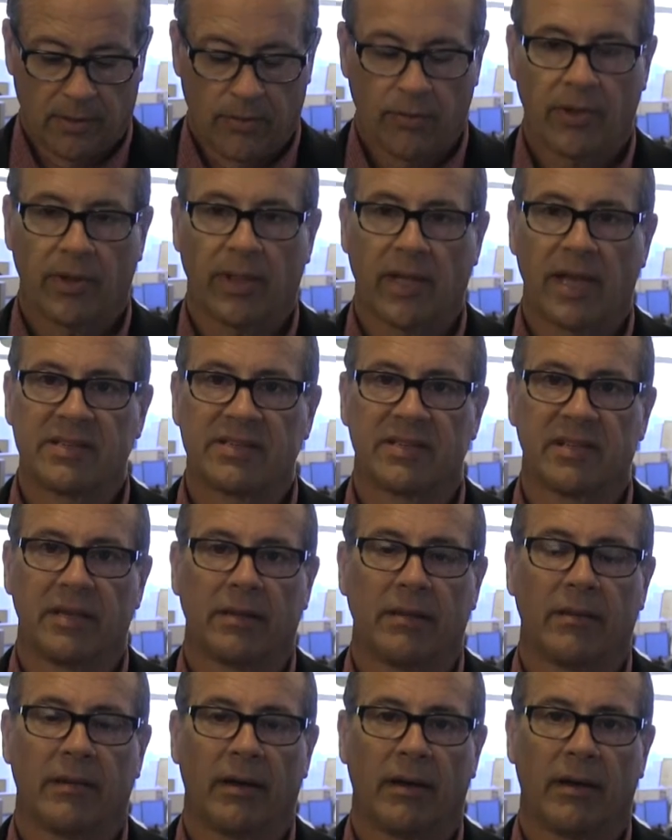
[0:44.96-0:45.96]

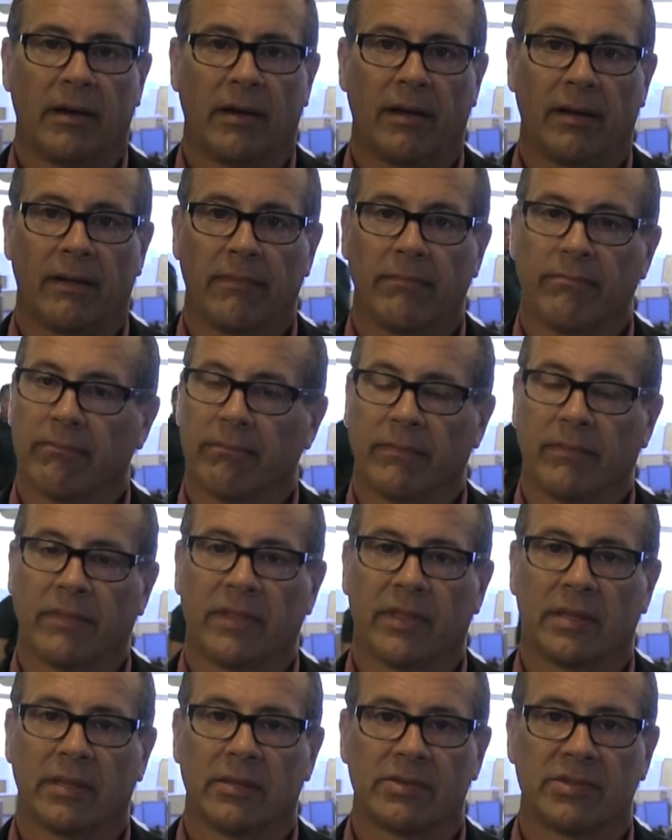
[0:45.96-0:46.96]
realizing uh,
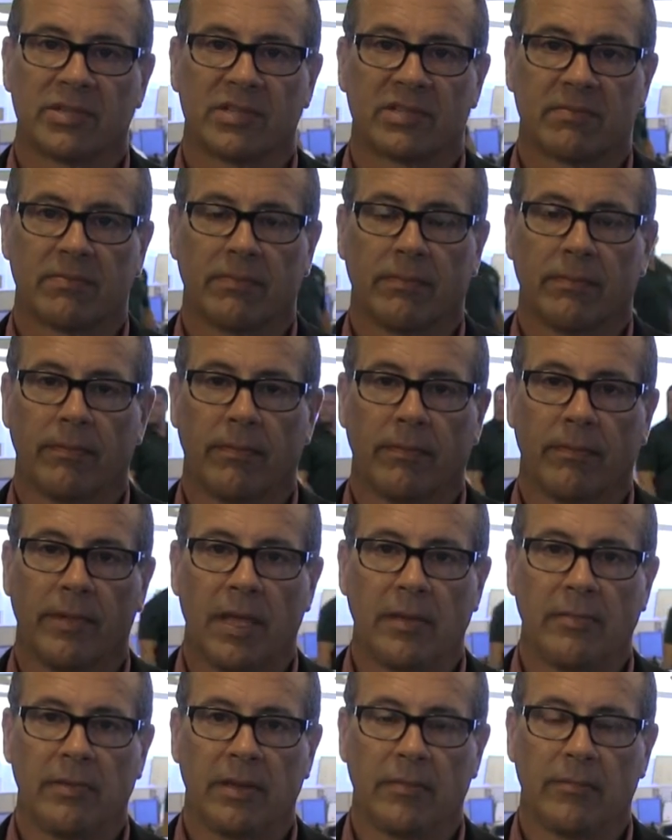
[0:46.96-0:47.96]
they're just
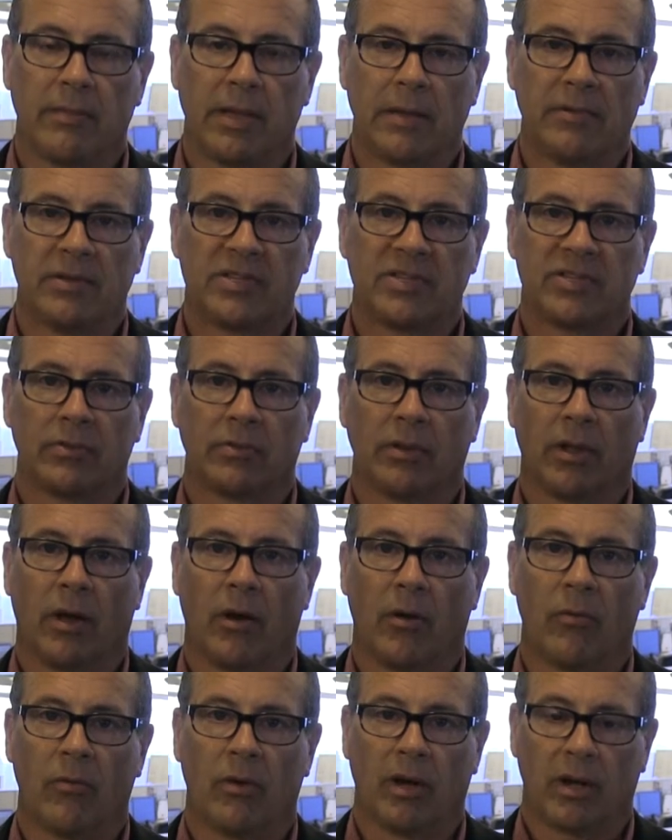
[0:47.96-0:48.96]
maybe maybe too
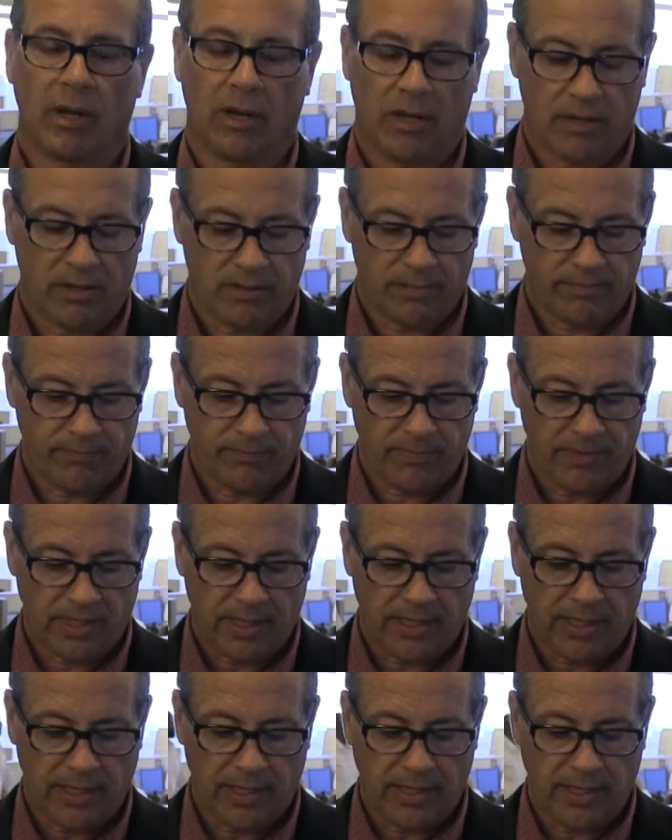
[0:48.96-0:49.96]
low, uh,
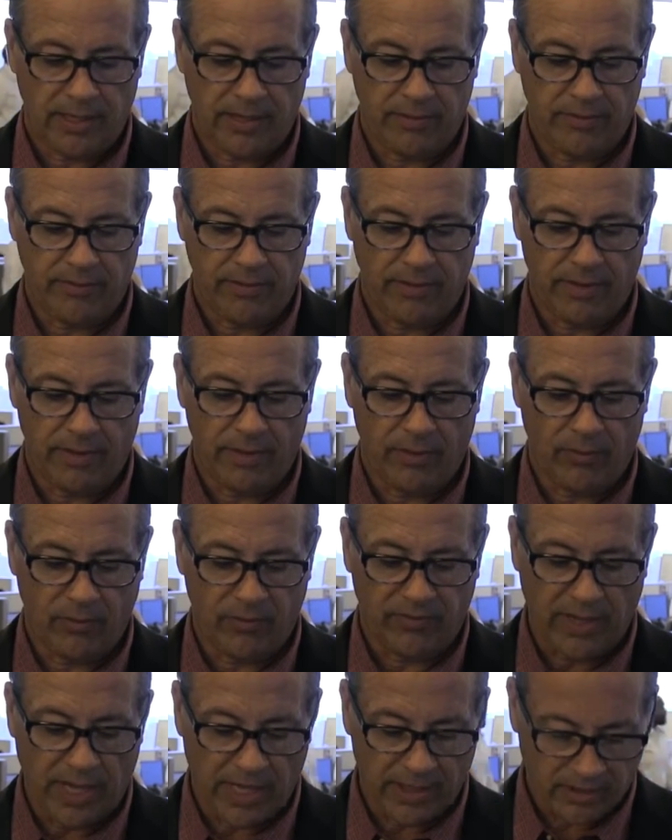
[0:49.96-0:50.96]
and uh,
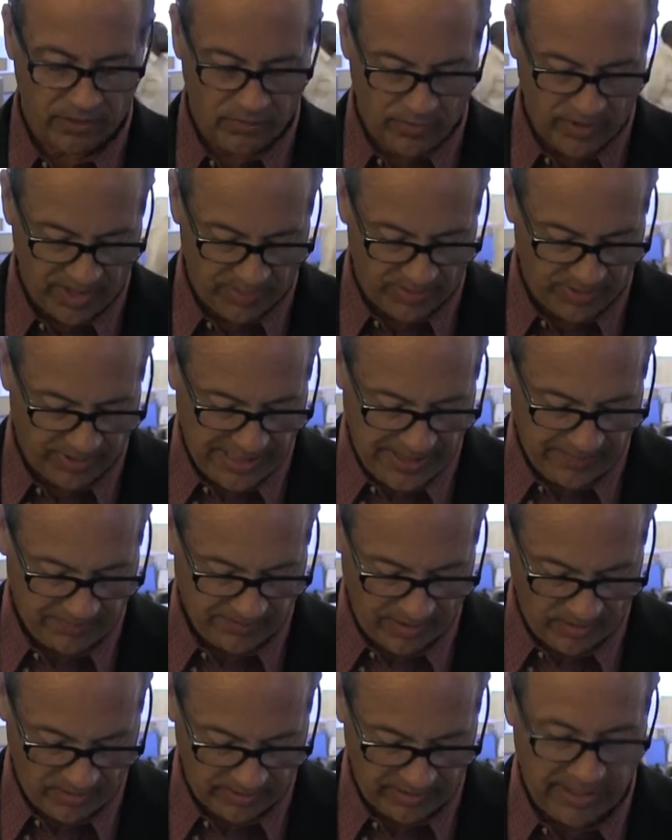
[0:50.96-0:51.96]
we've got quite a pop
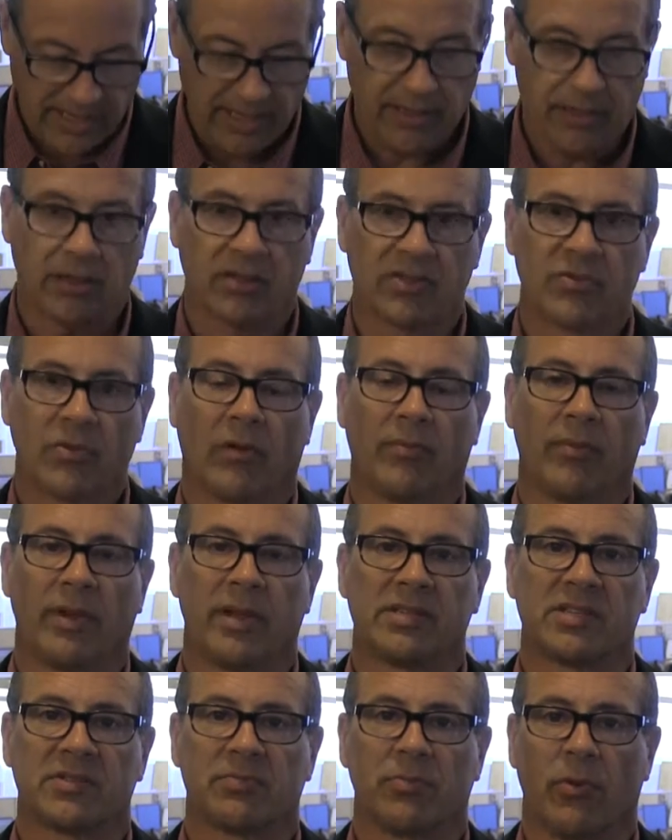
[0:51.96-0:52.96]
going on, uh, twelve
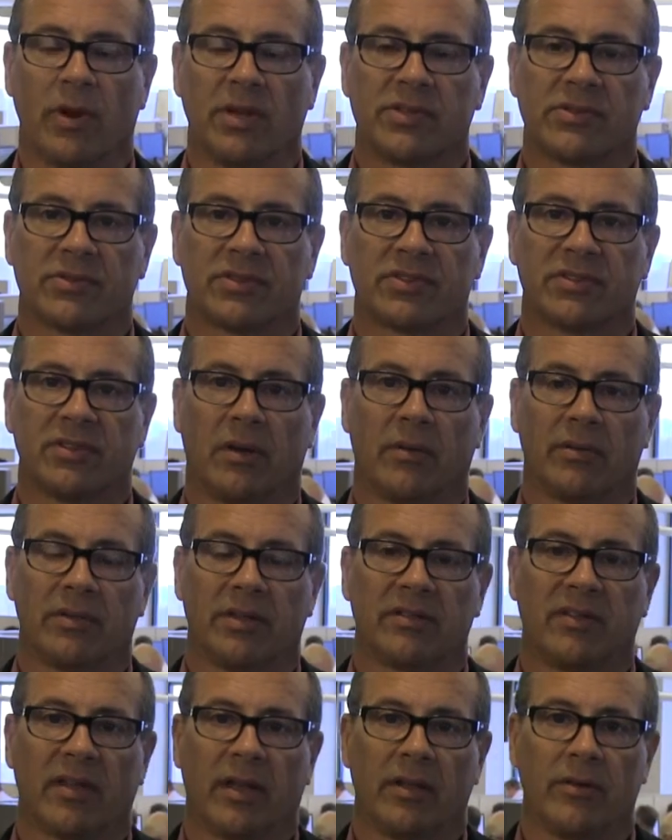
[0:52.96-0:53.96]
basis points or so in the
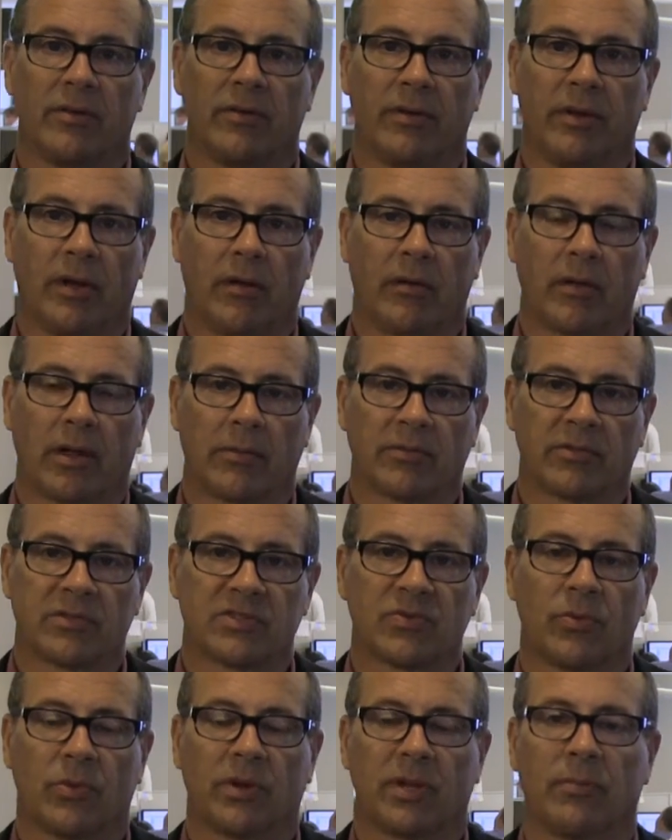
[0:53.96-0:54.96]
ten-year note, almost
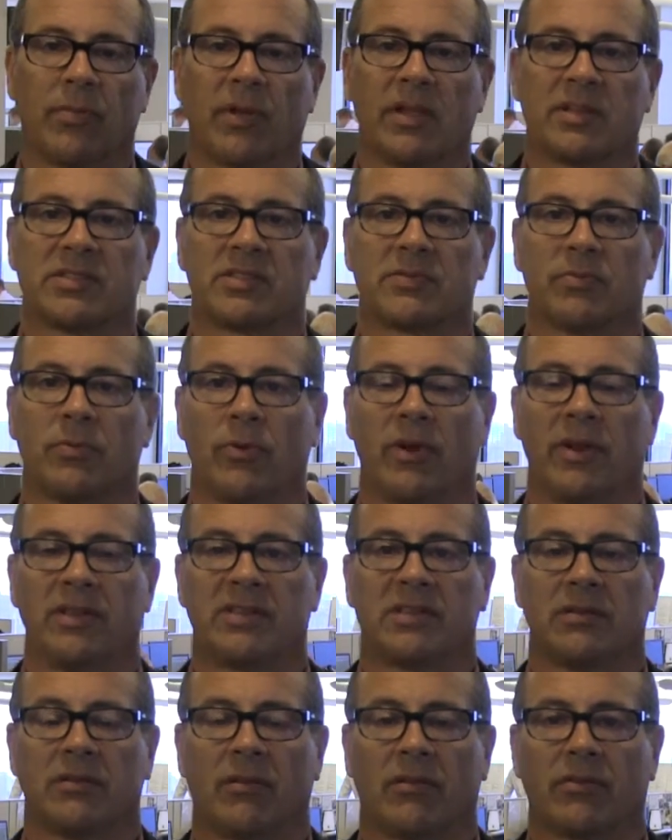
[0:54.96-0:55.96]
twenty basis
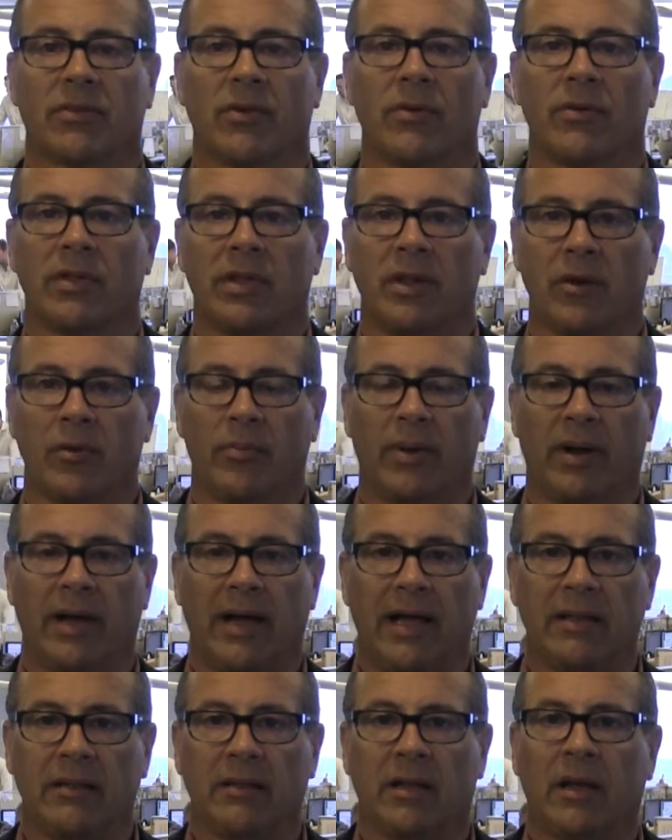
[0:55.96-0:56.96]
points in the thirty-year
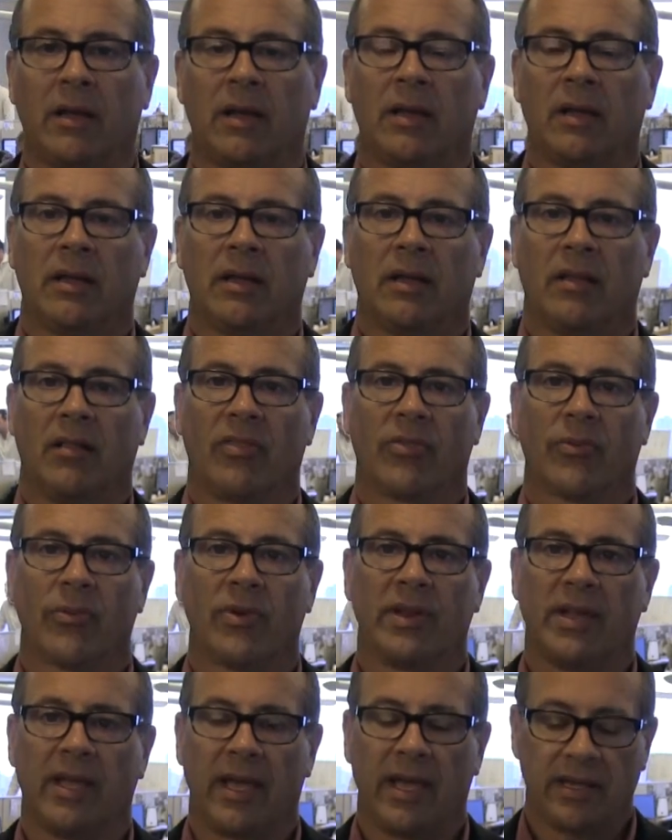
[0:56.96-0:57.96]
bond in
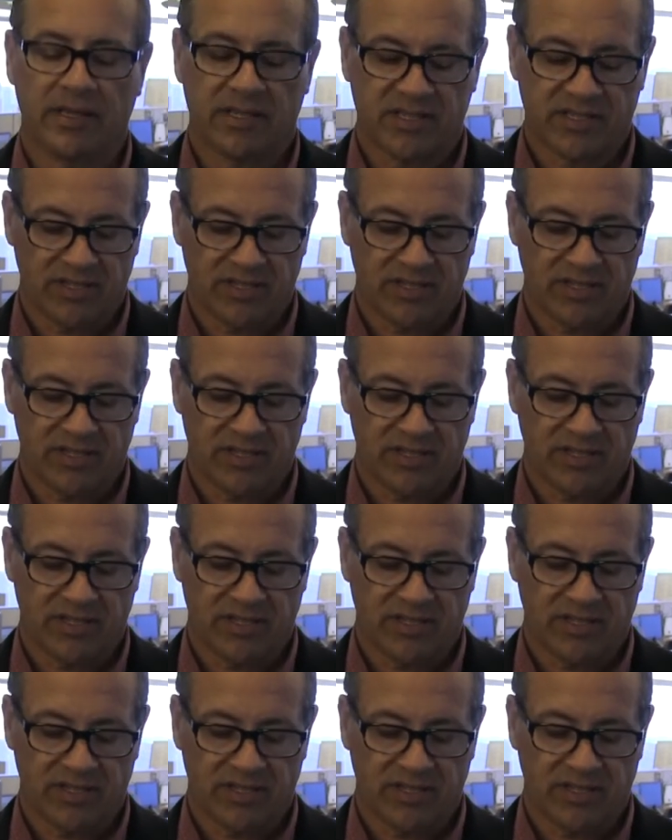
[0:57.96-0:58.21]
three days.